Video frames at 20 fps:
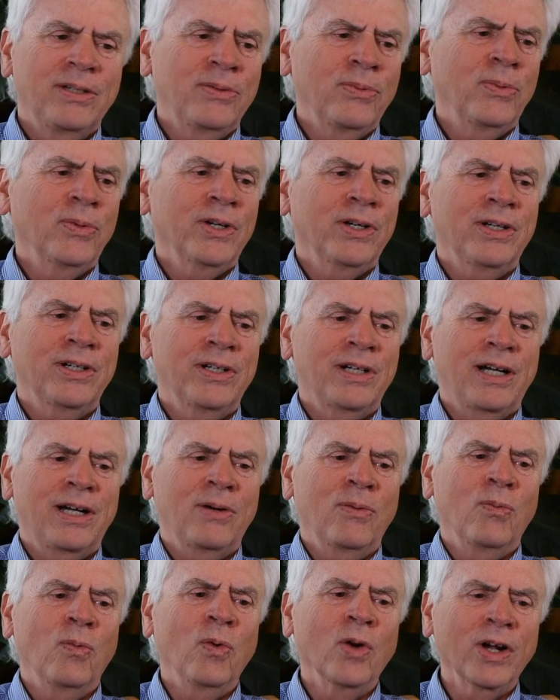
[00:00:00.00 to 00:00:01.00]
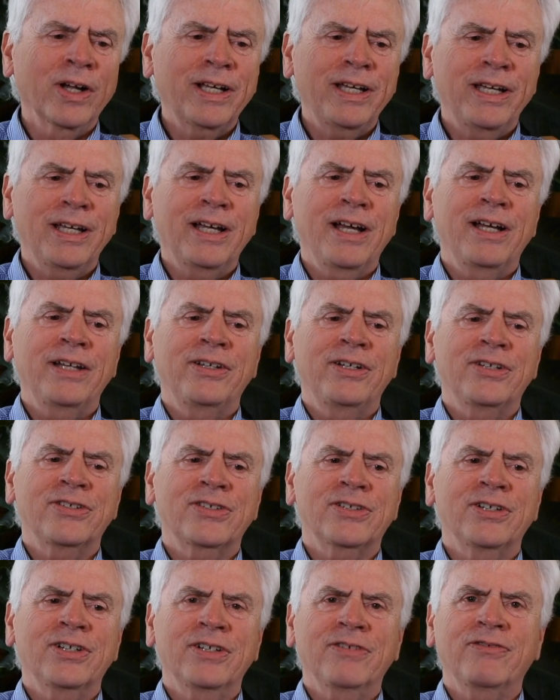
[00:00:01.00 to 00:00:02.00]
were working on their
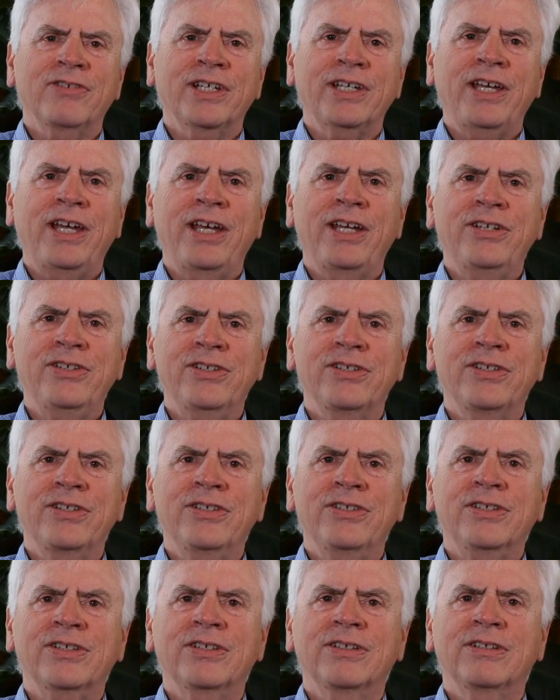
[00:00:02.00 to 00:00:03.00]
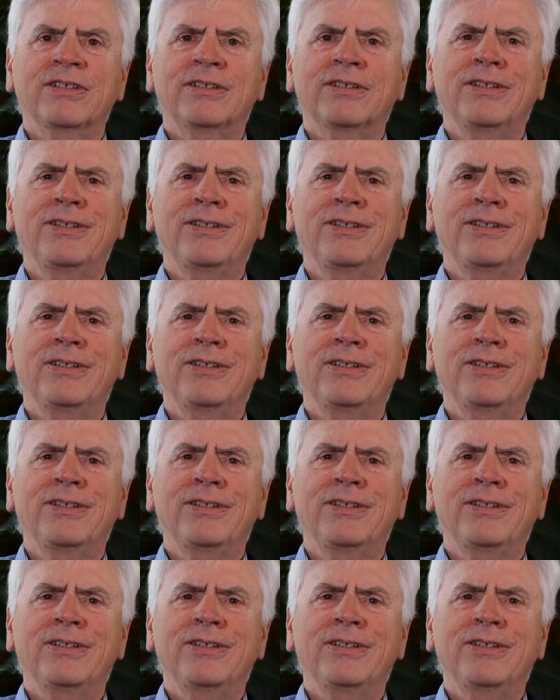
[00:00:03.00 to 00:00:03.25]
certifications.